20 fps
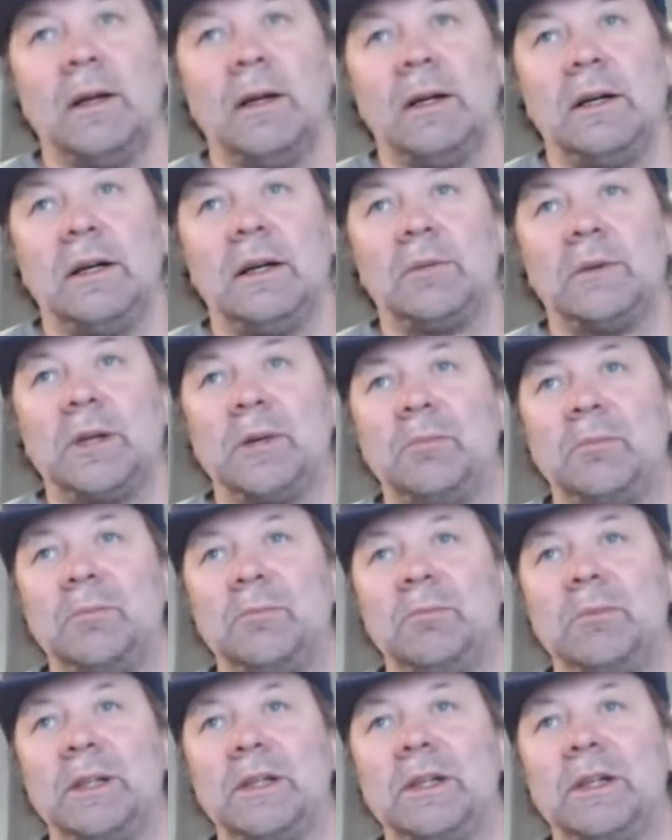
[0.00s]
How many
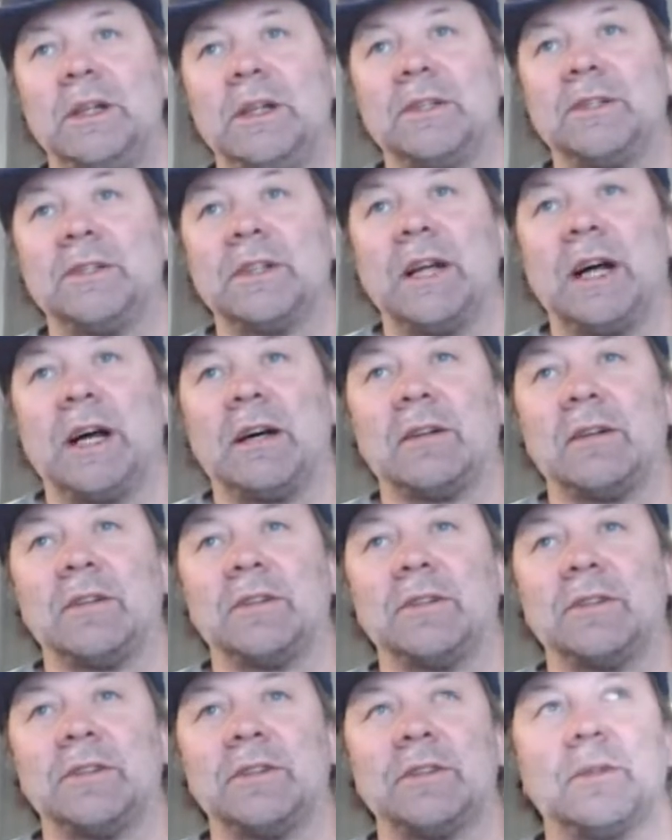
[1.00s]
millions of
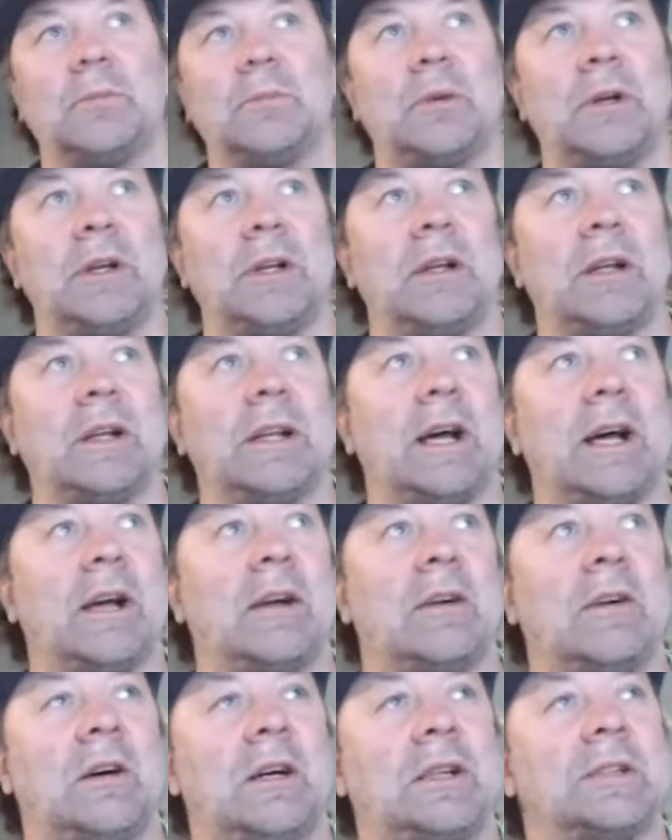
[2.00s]
dollars does a plate like
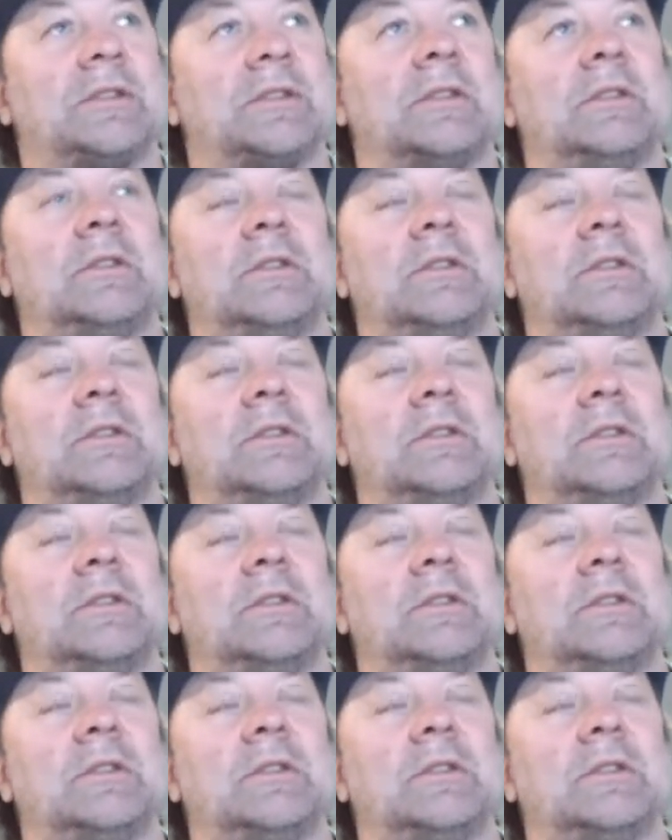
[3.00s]
that cost?